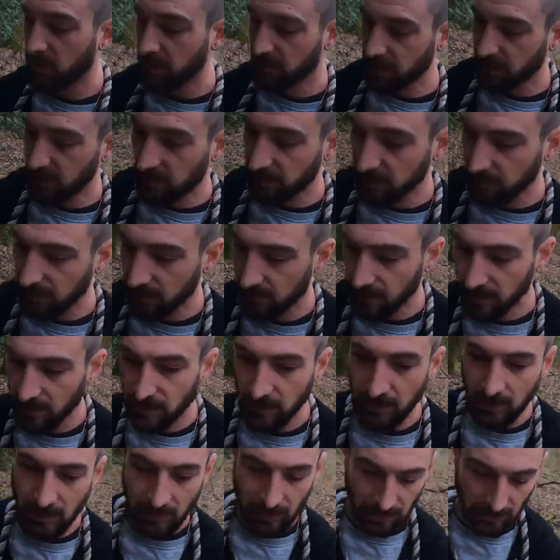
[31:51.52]
Sit.
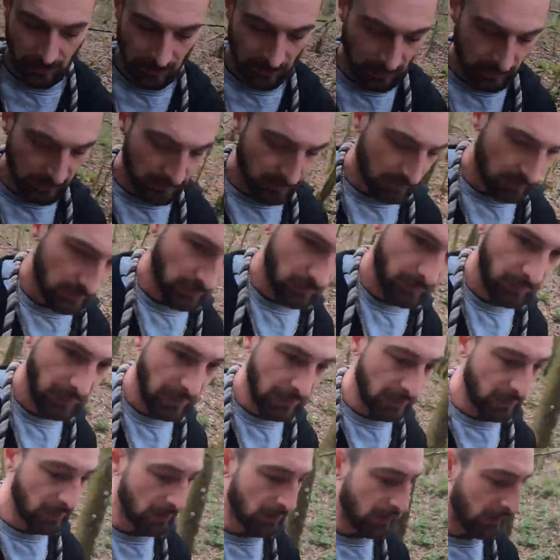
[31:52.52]
She's going to
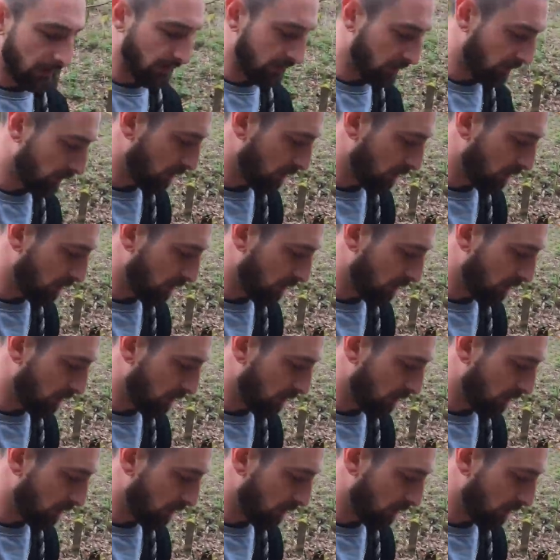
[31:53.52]
bang her lead